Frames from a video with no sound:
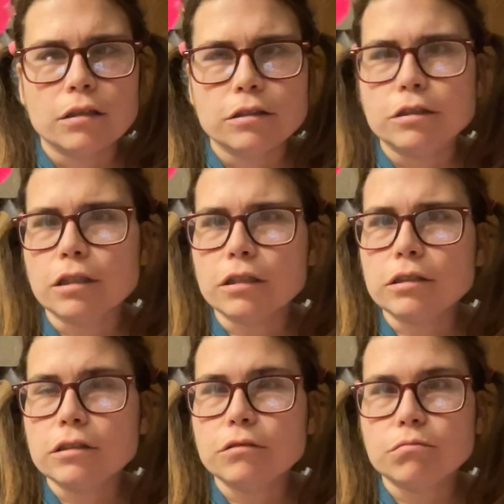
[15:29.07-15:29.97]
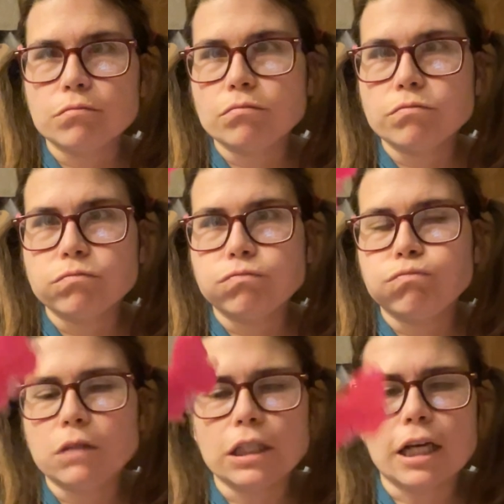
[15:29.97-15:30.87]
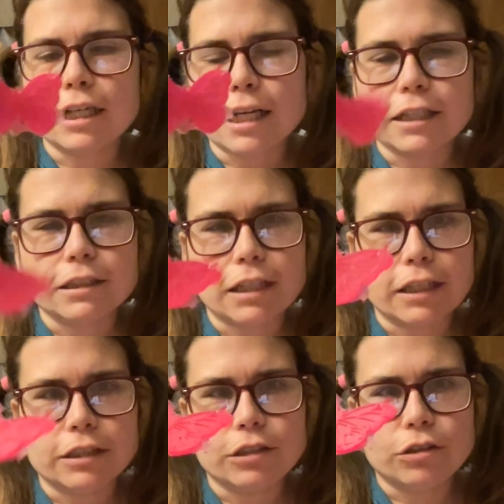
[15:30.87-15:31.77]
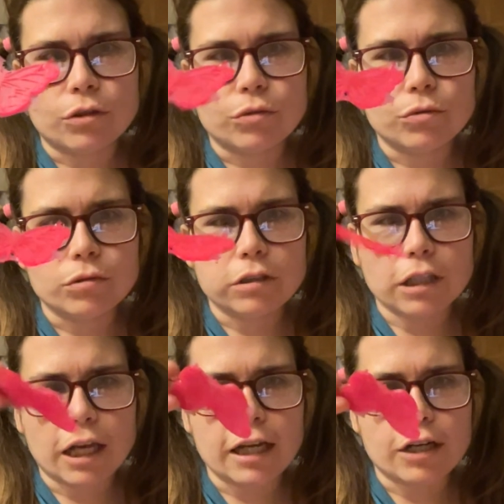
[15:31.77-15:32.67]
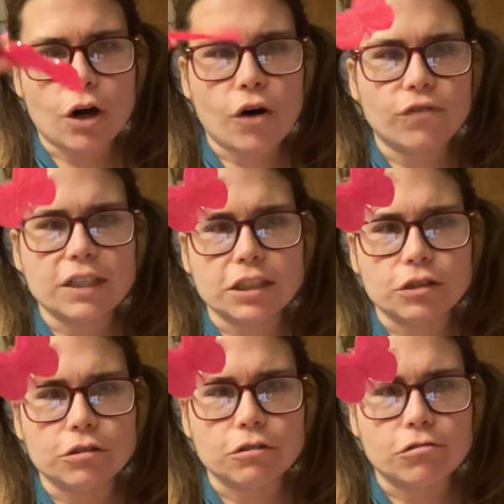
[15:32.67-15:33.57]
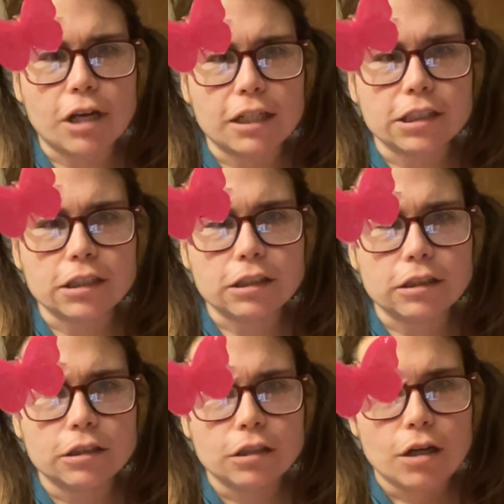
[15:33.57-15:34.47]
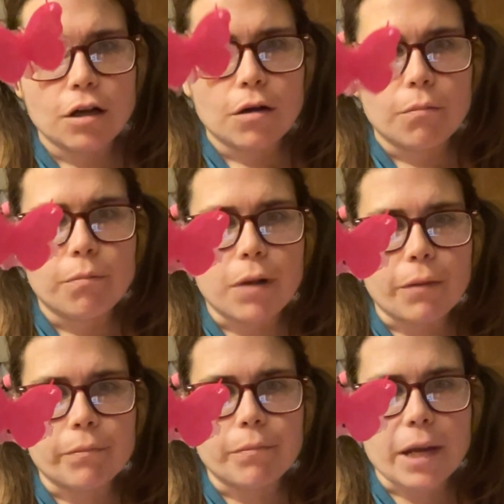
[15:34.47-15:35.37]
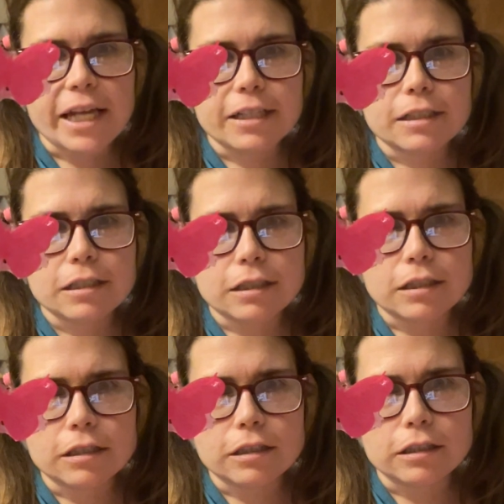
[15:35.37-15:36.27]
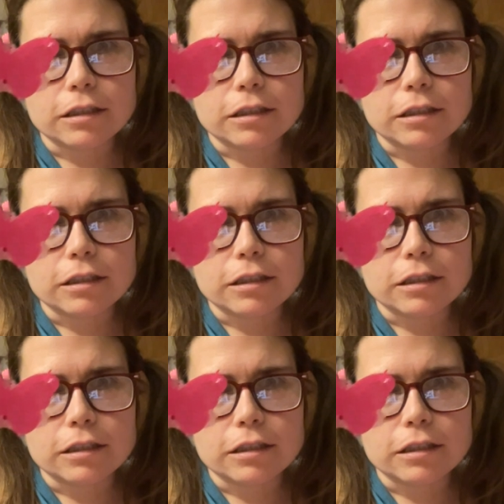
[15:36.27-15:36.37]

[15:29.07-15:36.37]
just like I said, don't overdo the resin, but make sure